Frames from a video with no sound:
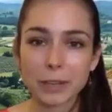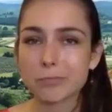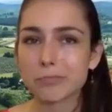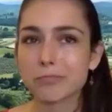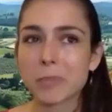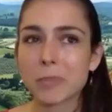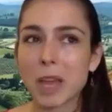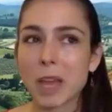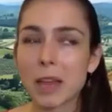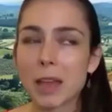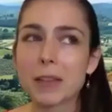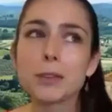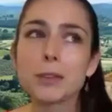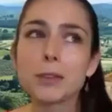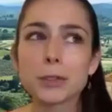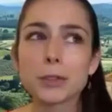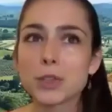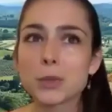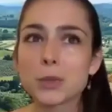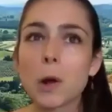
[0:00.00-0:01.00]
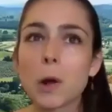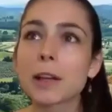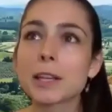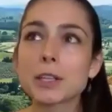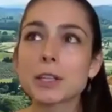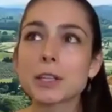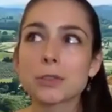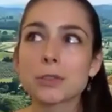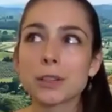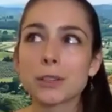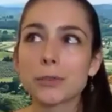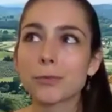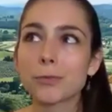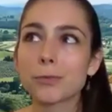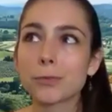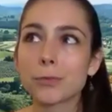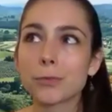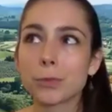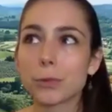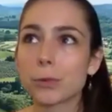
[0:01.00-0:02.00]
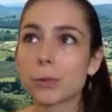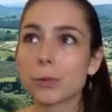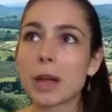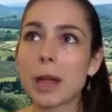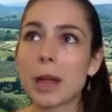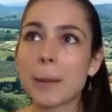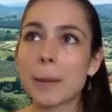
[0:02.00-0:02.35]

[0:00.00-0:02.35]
If you're just walking straight through it,